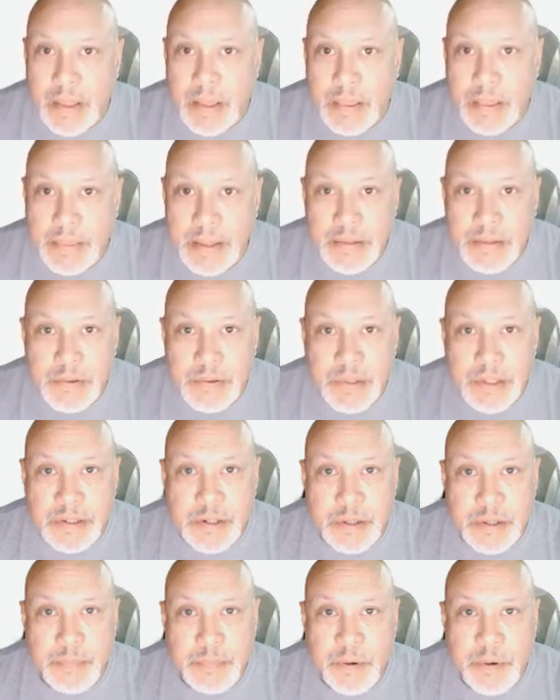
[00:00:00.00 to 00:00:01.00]
Then you'll get
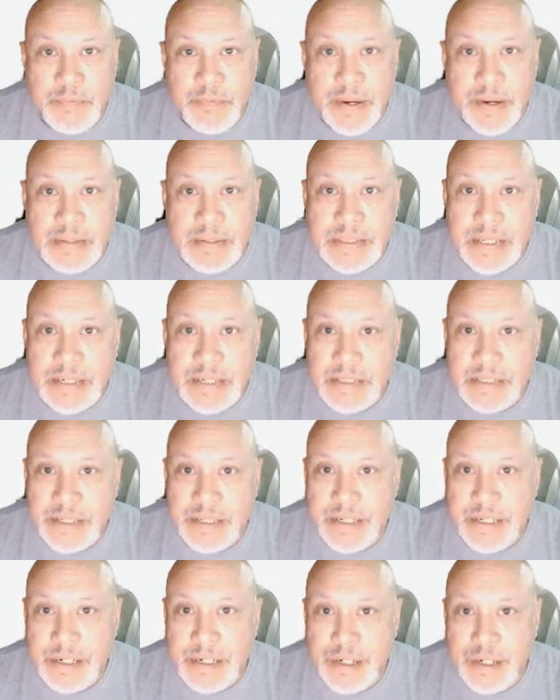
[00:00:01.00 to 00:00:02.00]
to the profile
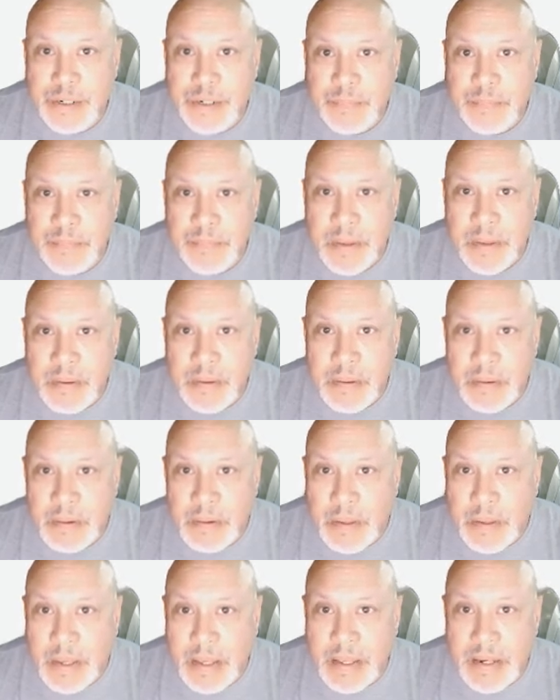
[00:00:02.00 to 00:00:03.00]
section here,
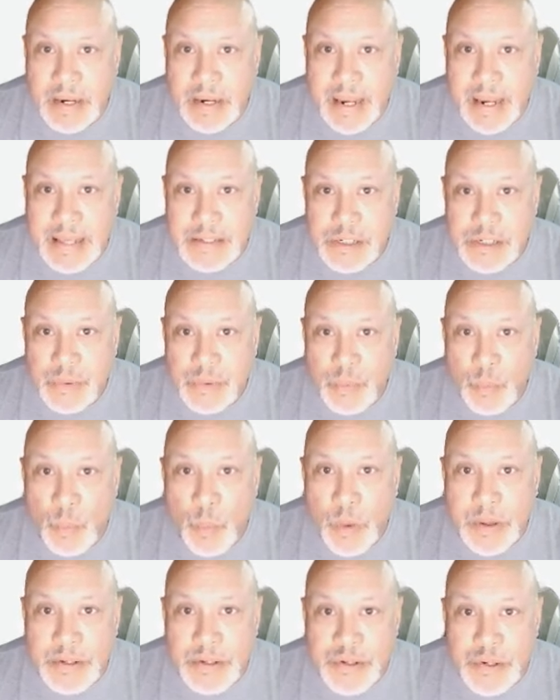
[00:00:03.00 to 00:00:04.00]
and it'll ask you
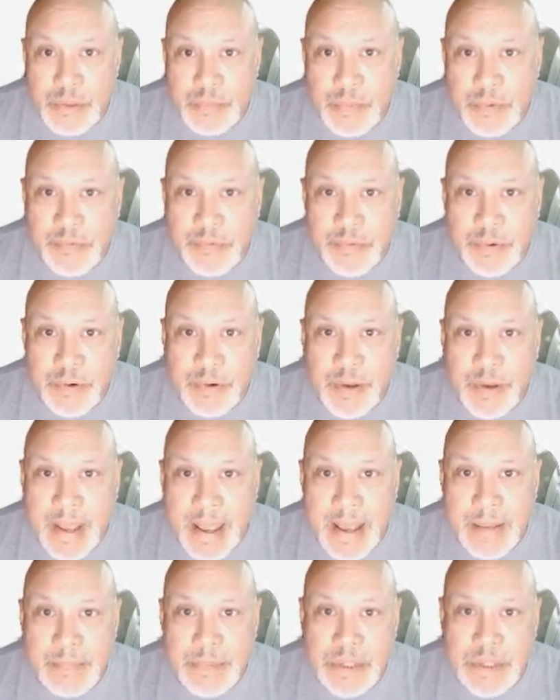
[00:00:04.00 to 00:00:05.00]
what is your preferred
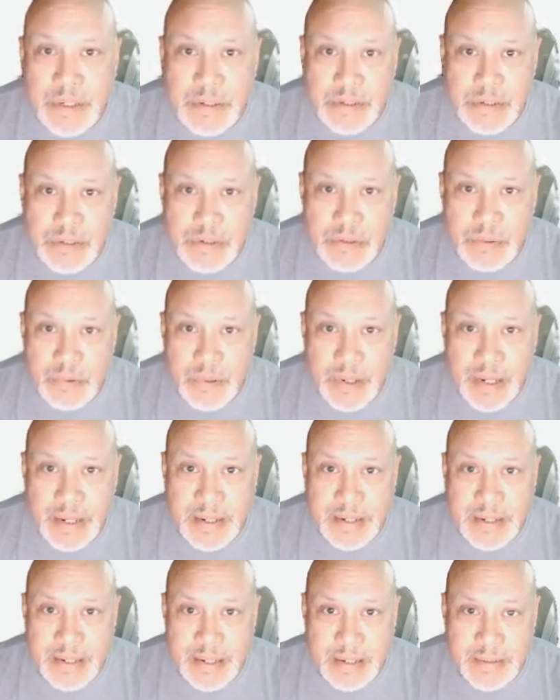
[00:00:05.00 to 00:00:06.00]
Amazon store
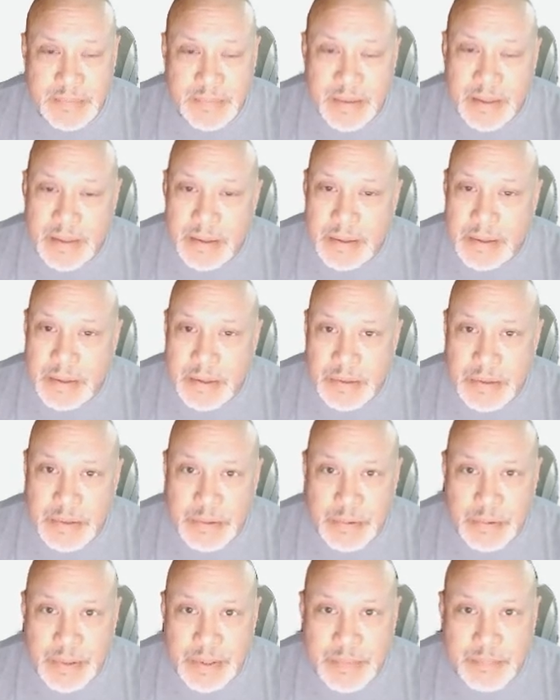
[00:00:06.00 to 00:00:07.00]
ID.
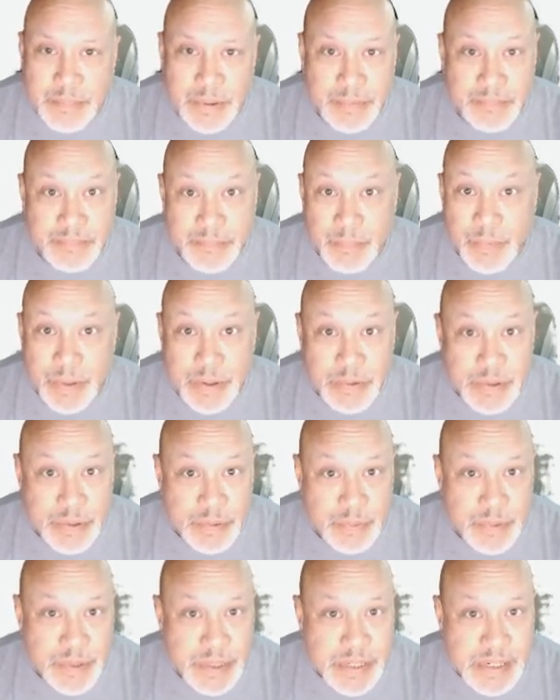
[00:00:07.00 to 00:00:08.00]
You can put one or
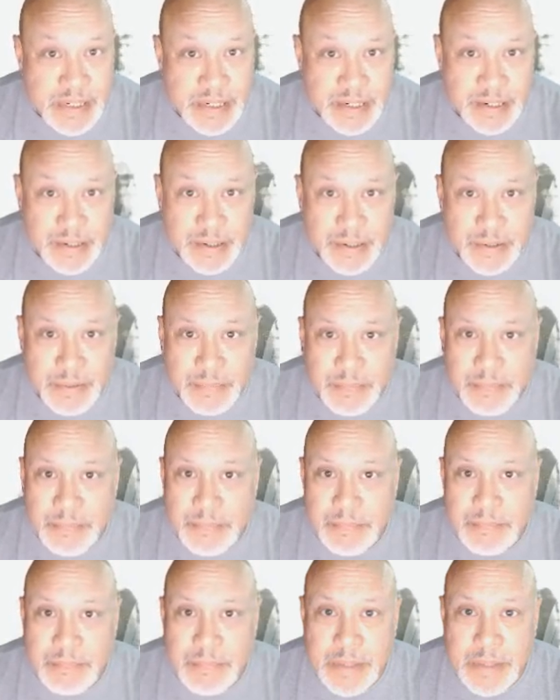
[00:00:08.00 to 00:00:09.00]
two words here.
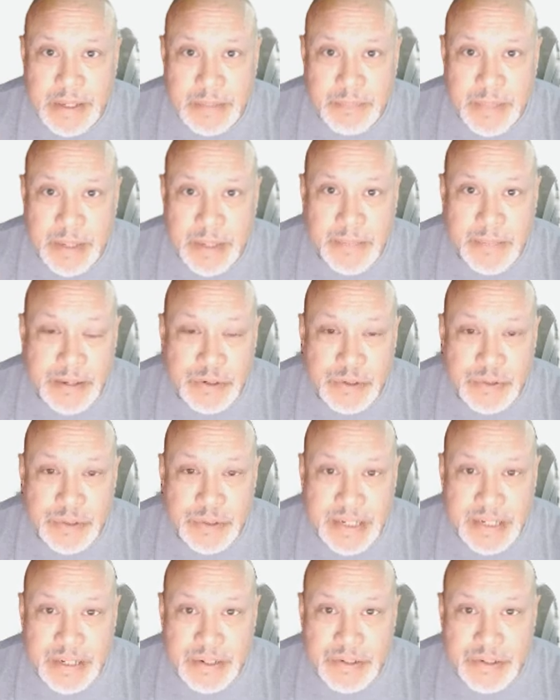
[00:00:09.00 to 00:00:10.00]
It can be about your
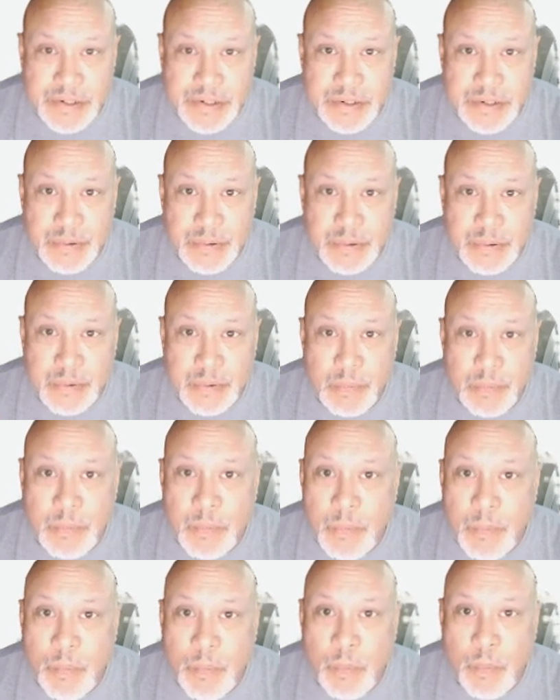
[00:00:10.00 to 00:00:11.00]
niche or
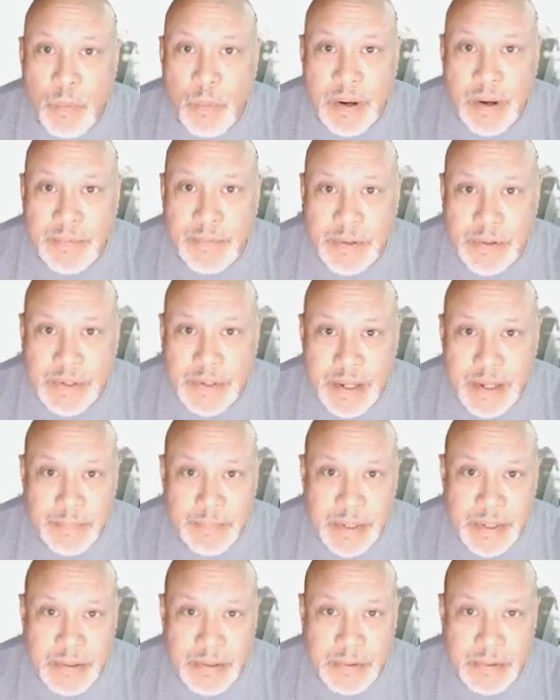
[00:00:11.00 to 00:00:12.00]
whatever
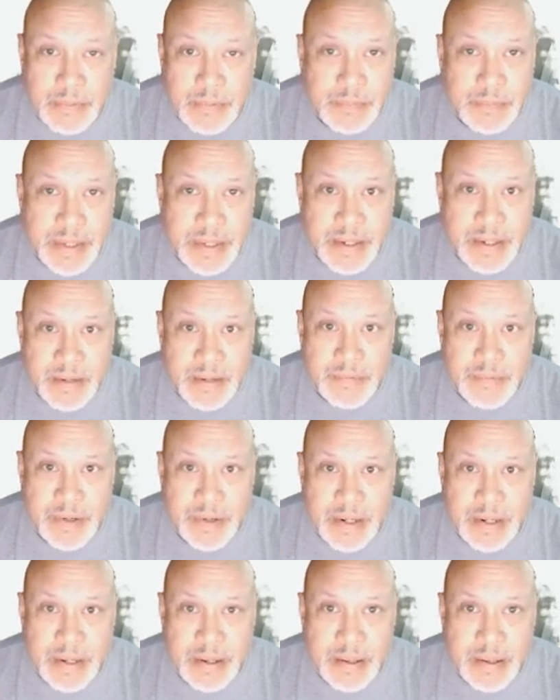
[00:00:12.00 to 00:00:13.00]
topic you'll be
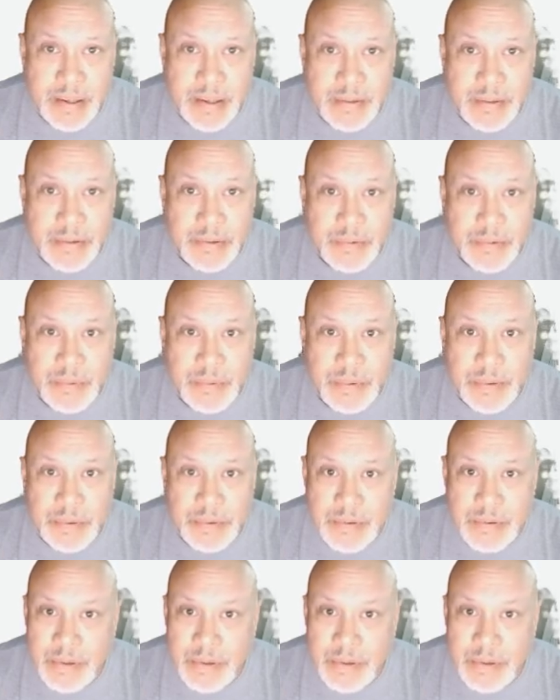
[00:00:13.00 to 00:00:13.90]
covering in your